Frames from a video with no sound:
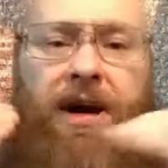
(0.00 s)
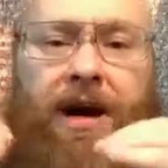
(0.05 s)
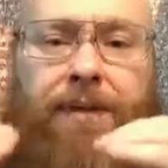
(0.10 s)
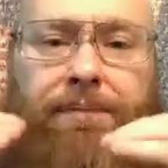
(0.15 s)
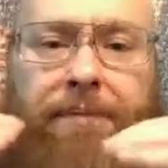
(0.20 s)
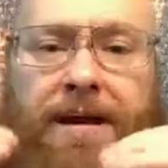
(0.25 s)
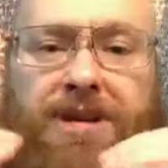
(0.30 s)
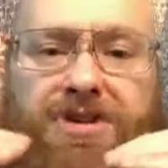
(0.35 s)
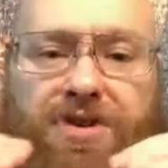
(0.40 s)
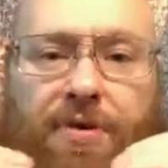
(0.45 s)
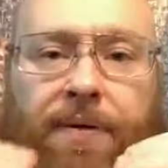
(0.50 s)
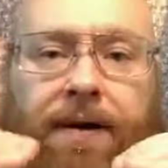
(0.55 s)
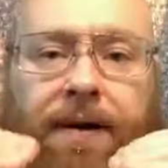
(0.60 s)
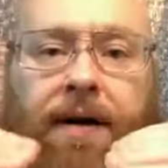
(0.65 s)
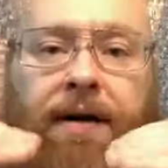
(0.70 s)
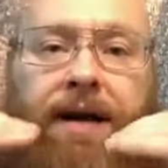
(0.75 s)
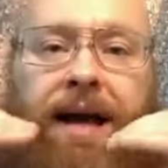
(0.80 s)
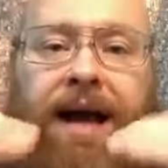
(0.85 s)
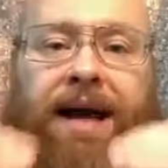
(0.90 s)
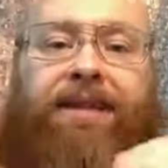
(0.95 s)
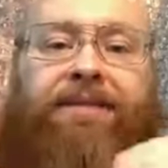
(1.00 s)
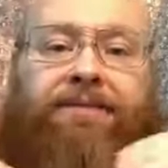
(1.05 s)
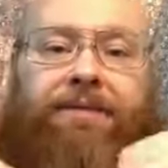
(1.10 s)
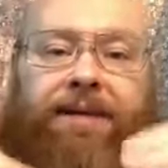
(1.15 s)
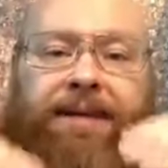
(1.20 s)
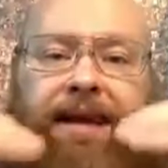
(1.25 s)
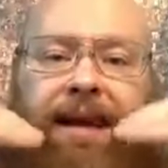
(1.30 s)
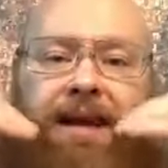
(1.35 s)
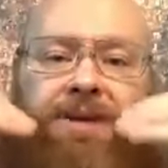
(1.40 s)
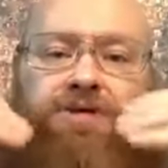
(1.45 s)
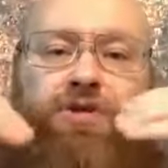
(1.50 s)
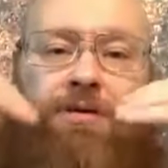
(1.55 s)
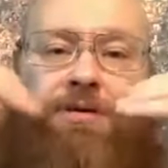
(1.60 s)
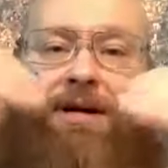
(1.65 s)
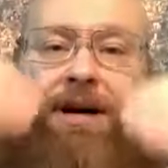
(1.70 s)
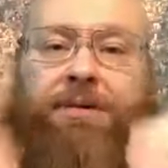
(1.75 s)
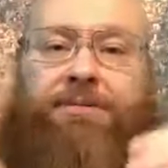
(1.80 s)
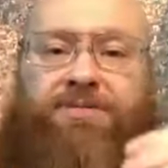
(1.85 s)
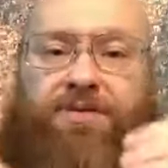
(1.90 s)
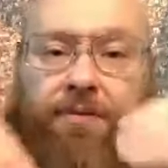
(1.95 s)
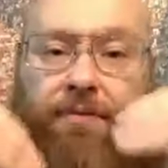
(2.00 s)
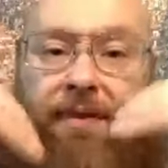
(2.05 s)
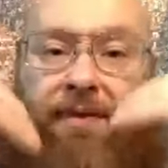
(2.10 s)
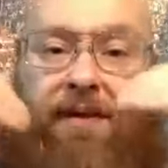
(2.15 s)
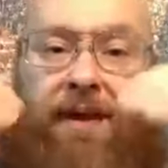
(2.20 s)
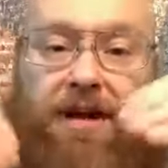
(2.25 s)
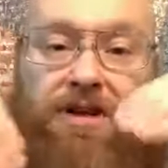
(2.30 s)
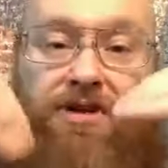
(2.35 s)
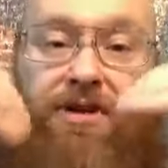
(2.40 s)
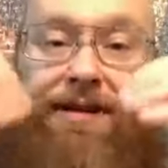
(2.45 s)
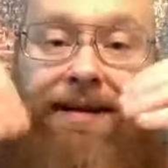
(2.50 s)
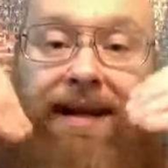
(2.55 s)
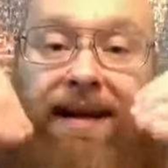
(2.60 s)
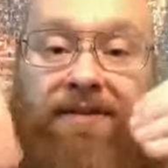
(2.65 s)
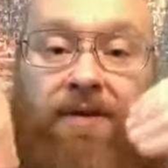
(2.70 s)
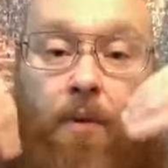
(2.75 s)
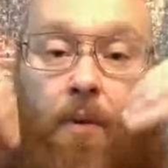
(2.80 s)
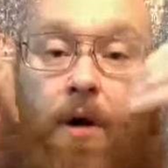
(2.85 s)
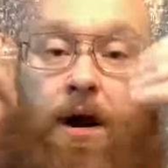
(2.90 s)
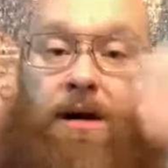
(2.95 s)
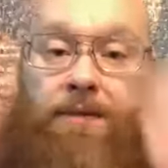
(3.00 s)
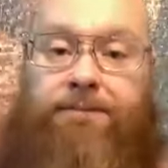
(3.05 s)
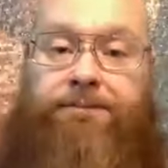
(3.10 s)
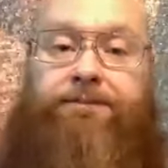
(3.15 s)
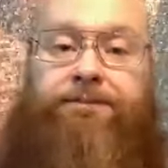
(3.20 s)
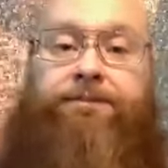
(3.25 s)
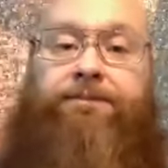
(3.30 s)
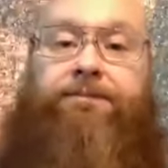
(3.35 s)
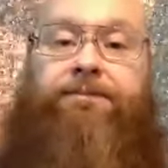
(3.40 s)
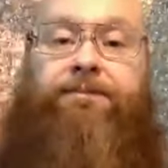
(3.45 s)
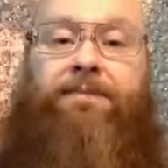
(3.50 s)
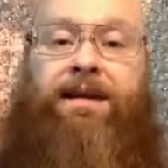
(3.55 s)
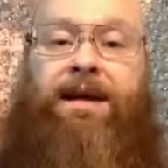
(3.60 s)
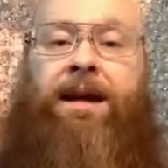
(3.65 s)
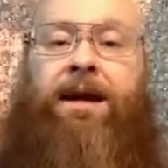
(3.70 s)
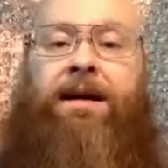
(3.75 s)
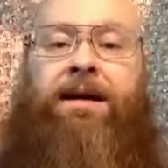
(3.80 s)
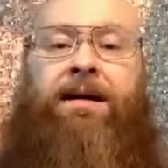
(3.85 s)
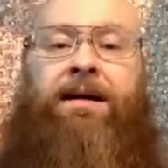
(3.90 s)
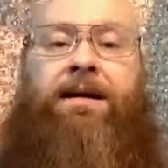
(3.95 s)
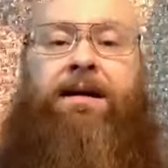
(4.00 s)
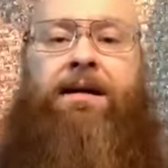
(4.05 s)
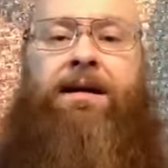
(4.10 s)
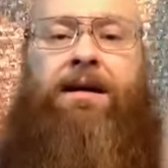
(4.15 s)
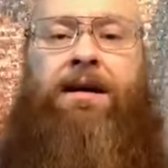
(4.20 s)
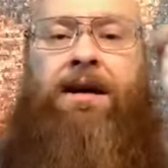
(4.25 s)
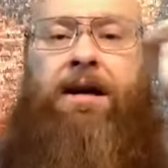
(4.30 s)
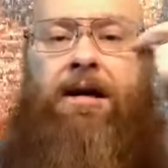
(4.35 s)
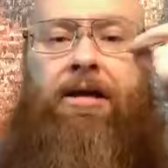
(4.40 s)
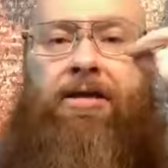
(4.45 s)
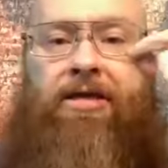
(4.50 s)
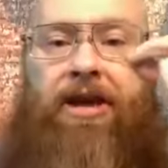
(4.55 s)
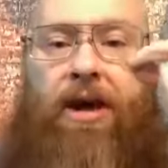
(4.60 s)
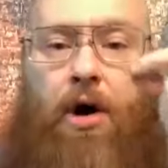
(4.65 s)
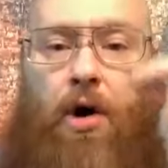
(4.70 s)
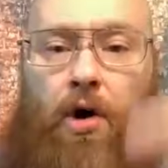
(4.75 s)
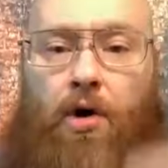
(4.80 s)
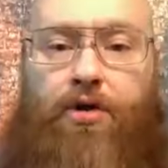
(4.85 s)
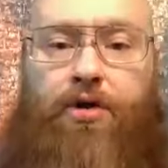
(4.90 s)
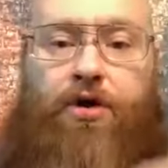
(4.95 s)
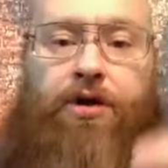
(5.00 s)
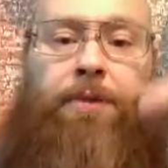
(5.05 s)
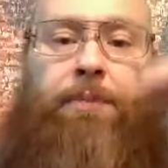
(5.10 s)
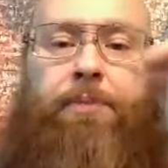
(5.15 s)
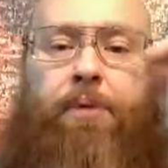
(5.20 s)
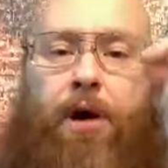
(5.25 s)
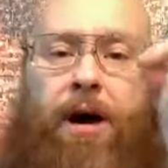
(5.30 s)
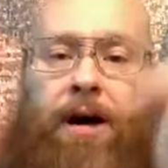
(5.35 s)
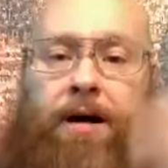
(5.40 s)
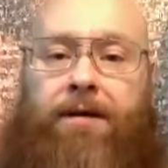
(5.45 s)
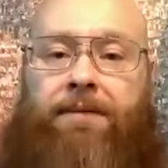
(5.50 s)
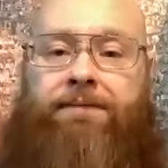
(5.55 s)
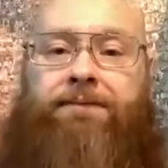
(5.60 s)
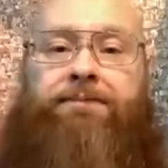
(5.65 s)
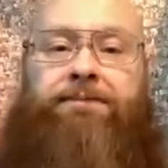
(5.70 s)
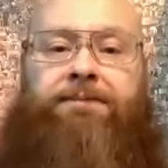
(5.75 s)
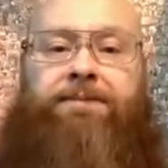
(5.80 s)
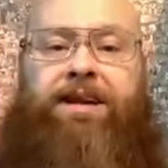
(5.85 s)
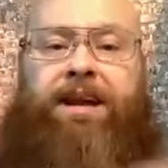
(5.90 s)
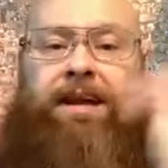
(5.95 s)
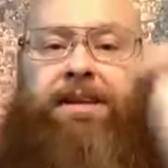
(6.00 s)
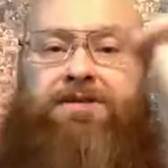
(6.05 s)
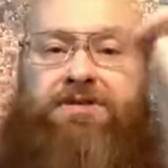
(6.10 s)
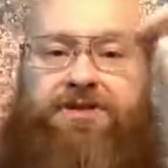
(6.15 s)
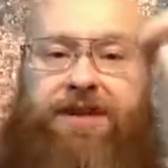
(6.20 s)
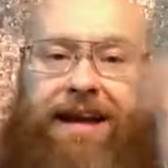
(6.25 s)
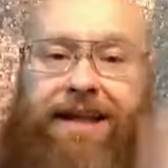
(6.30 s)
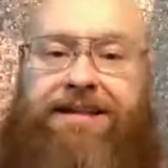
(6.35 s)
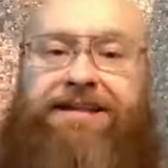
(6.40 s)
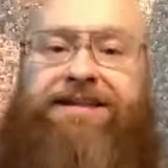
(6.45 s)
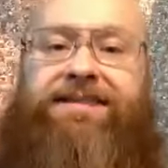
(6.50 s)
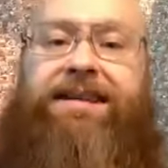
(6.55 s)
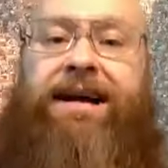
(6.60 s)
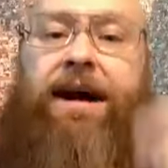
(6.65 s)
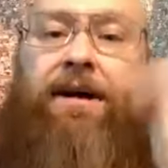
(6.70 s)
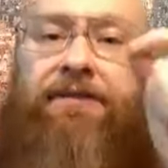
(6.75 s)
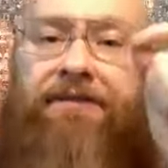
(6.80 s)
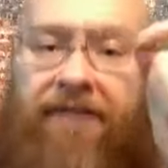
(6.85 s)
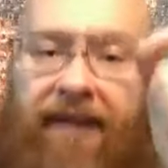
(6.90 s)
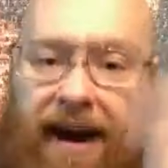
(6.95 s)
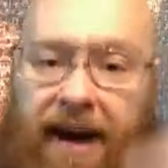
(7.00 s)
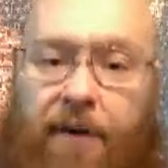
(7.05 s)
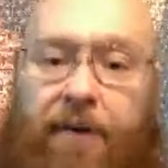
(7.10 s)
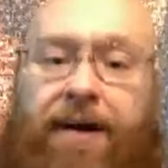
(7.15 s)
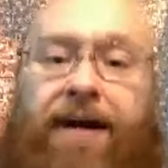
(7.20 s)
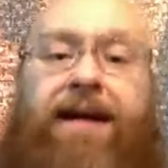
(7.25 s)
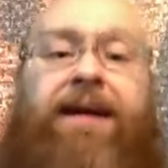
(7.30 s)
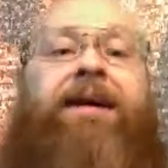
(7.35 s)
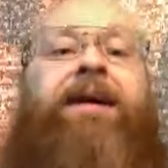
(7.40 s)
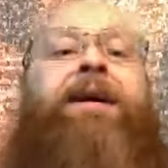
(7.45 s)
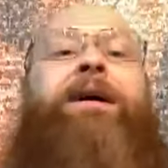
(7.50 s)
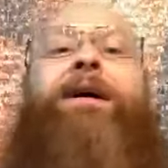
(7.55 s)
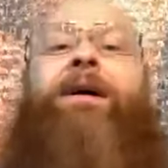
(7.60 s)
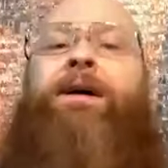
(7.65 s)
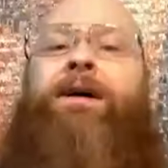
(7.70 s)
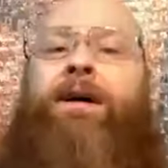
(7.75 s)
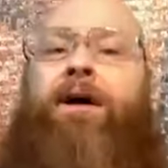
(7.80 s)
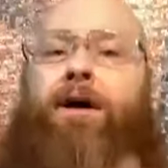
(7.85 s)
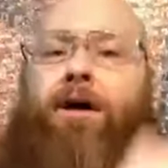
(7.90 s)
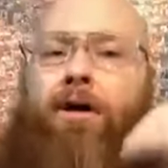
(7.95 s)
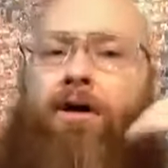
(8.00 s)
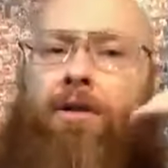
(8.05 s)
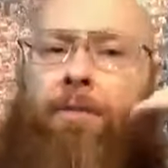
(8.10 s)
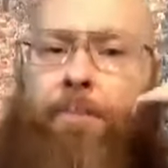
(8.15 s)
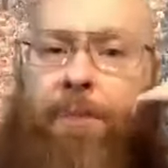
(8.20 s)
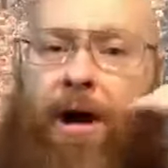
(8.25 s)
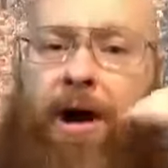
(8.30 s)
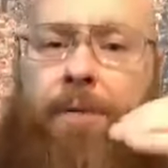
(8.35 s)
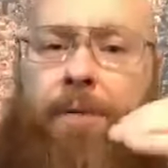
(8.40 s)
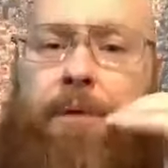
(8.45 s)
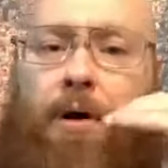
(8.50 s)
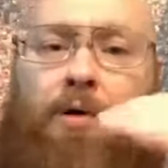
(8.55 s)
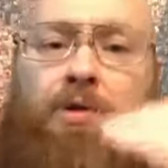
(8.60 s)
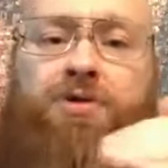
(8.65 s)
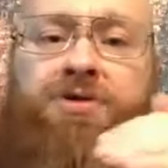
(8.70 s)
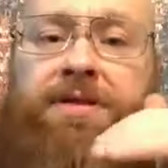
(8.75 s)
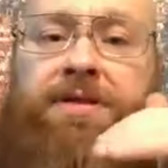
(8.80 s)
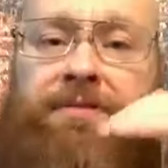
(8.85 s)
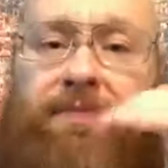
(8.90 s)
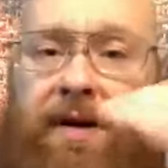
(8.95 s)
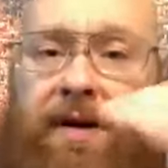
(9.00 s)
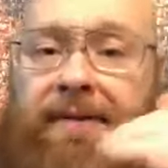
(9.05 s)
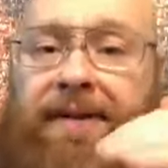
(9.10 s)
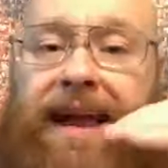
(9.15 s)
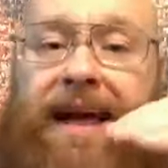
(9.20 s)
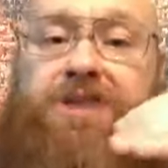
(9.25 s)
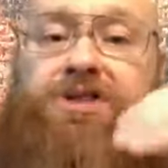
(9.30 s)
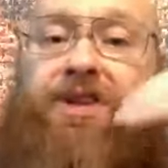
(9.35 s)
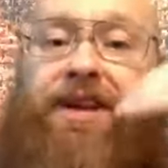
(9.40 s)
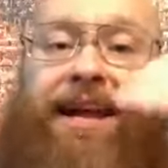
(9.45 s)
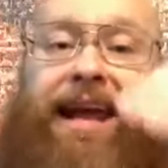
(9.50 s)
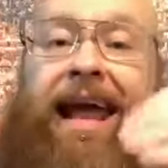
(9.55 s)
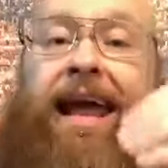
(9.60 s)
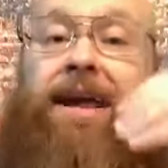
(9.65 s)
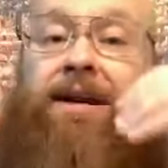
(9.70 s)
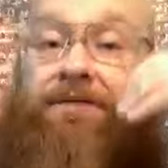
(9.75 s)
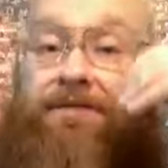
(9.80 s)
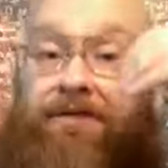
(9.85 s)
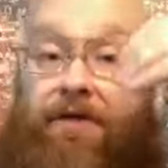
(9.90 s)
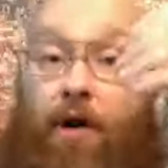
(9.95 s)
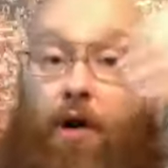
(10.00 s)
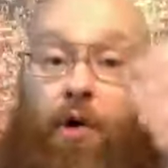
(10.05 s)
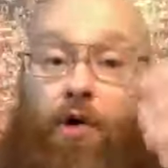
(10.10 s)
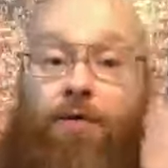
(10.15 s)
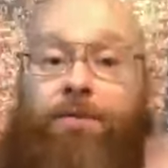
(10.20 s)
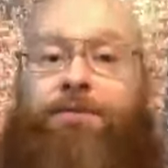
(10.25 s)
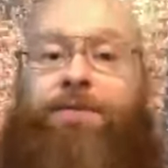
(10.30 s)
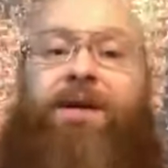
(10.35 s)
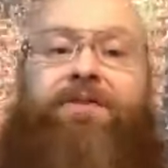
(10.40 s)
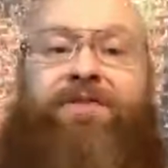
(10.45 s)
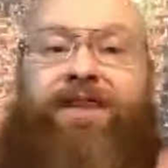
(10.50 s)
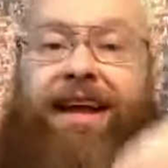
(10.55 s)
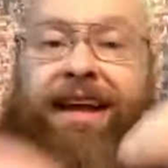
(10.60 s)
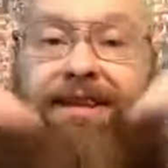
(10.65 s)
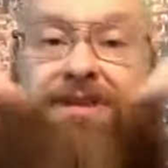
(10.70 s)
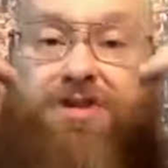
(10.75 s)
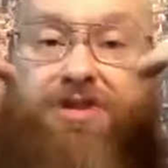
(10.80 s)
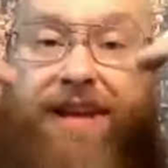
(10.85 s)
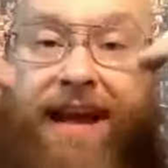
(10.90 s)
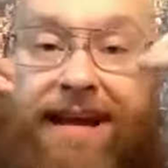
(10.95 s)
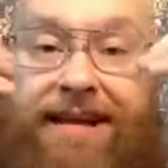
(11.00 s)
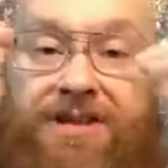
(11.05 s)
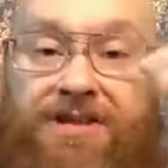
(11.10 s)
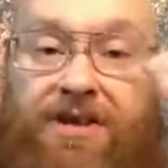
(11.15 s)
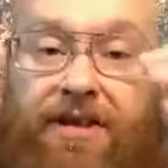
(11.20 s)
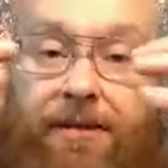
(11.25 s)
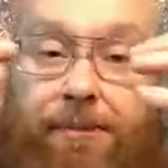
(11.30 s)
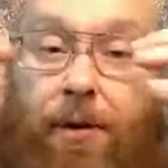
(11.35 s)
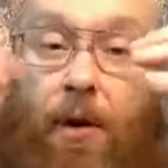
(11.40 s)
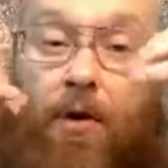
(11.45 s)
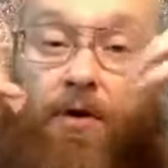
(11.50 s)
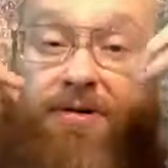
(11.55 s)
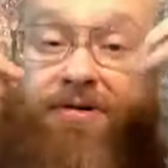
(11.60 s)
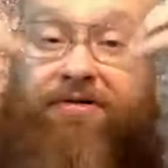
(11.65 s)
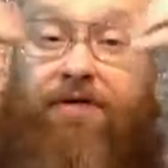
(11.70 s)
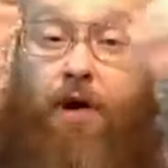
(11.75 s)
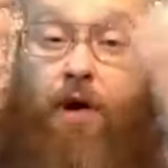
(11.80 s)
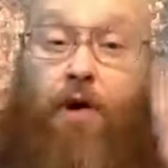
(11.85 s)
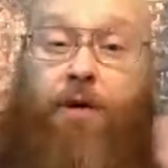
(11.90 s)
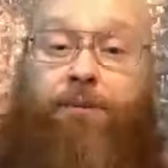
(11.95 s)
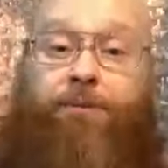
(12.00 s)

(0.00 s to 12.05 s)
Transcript: measure in our life when the angel comes in Revelation 11 1? The altar, prayer, the incense, how fiery are the prayer bowls of Revelation 8 full of the incense? or the bowls full?